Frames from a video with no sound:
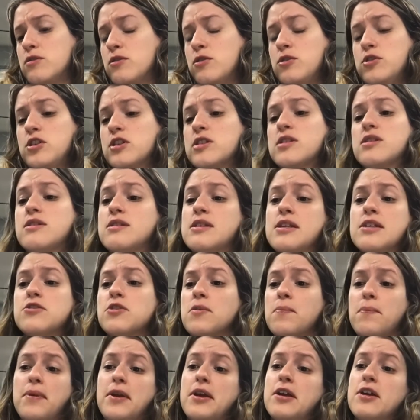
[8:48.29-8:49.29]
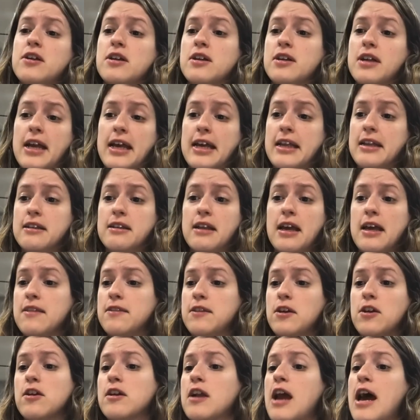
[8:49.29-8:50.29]
just disappeared and
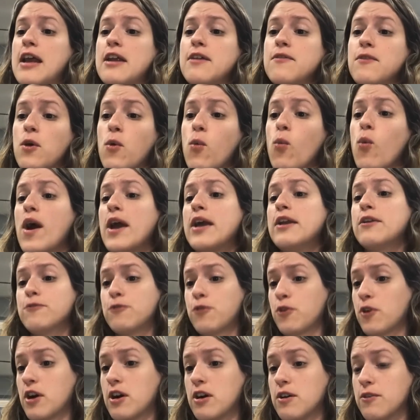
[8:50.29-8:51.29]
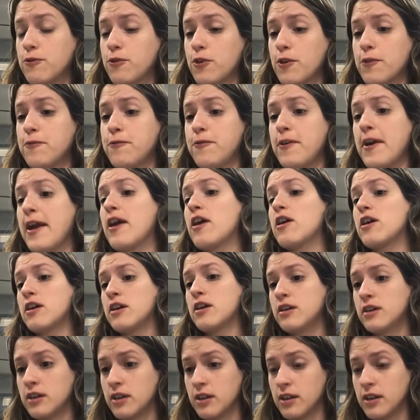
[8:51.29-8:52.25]
they're not even waiting for fair